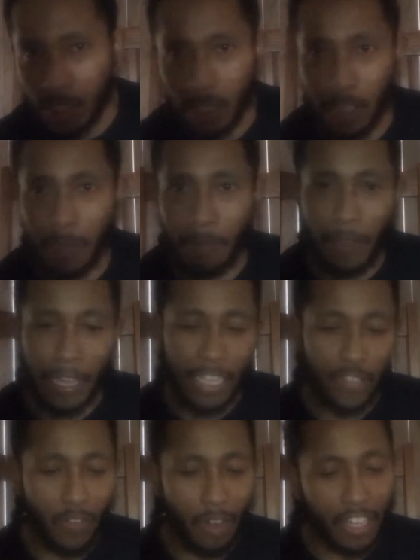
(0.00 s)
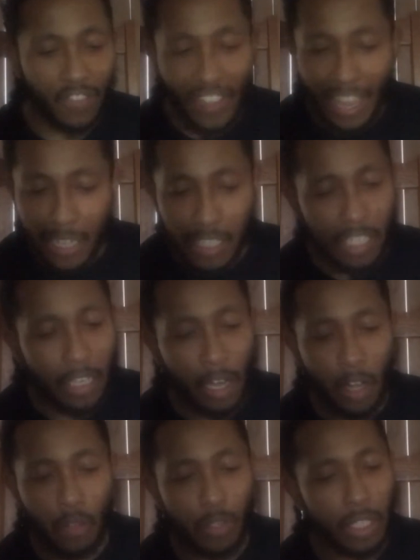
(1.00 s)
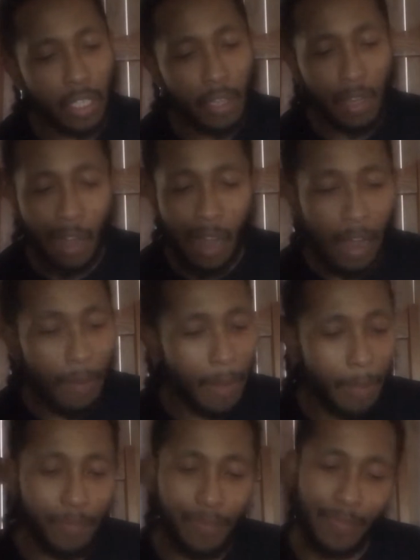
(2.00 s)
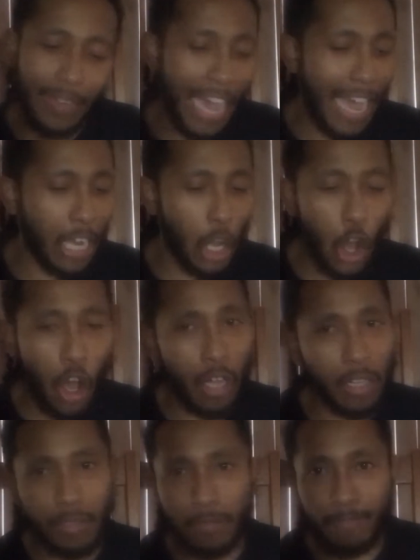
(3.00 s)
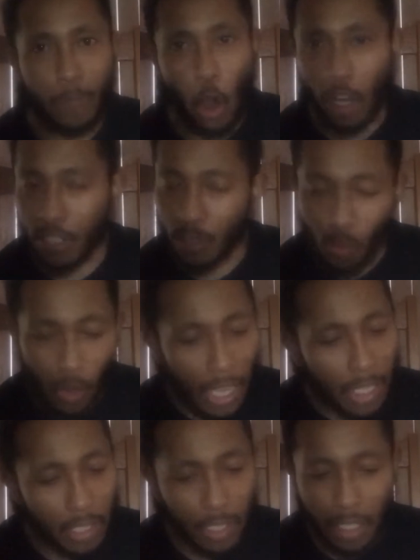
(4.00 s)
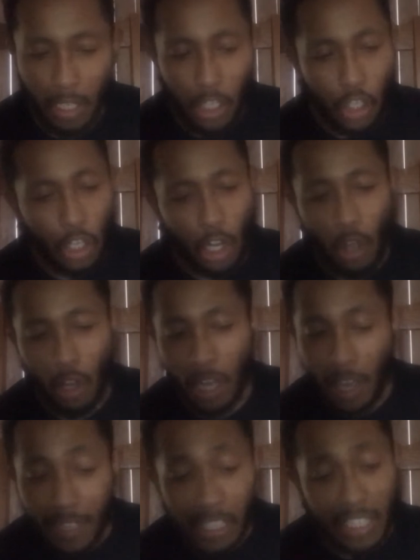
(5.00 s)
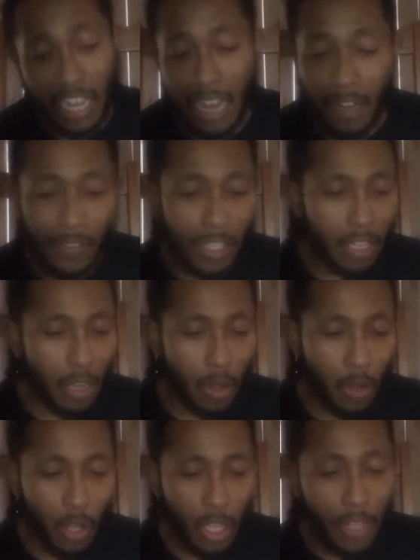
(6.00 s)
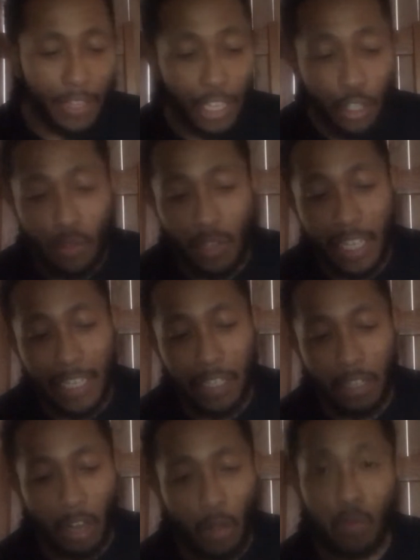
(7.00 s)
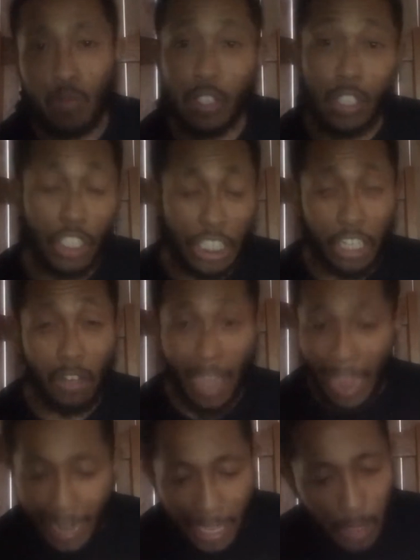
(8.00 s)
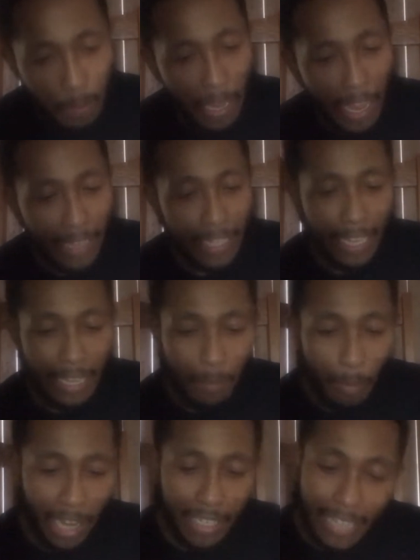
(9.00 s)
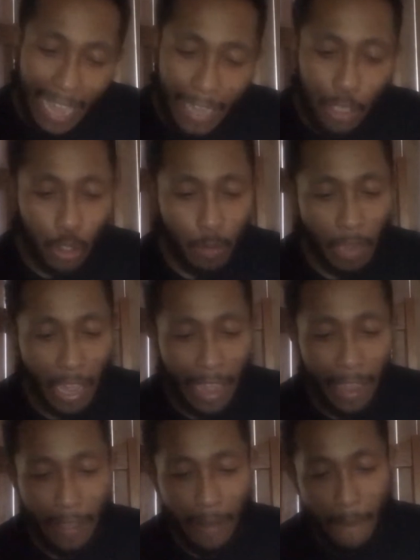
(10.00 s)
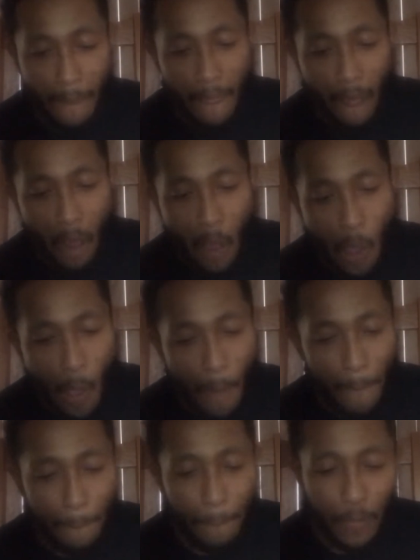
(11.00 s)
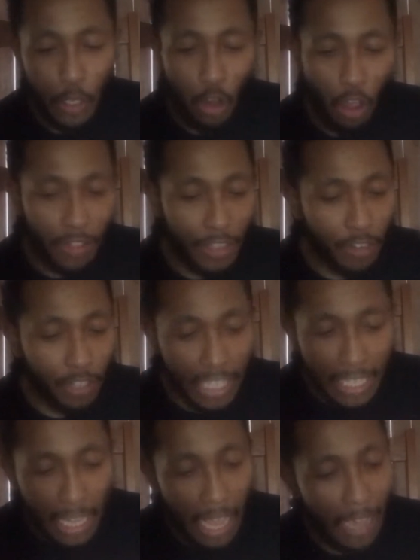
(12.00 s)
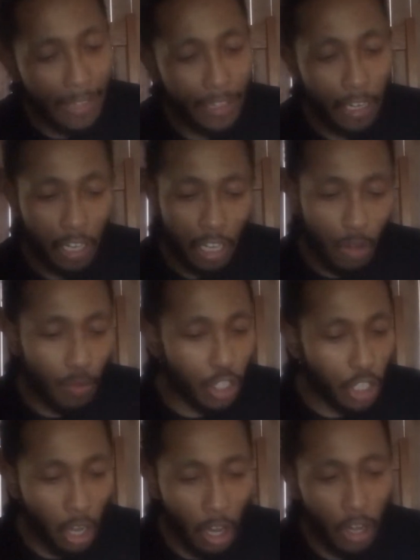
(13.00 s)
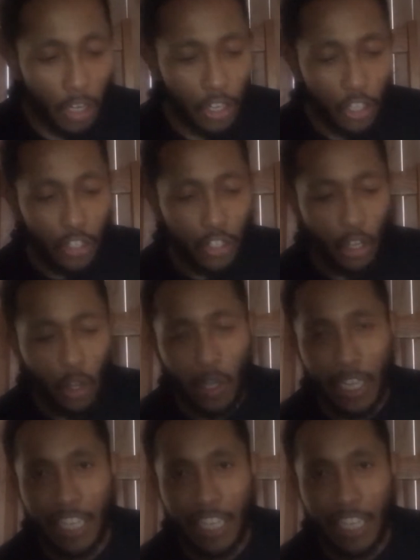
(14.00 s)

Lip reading: is a good play as far as fantasy goes. I'm not on Carson Wentz. On the other side of it though, they do get Geno Atkins back. They get Mike Daniels back. On their D-line, they're gonna return. So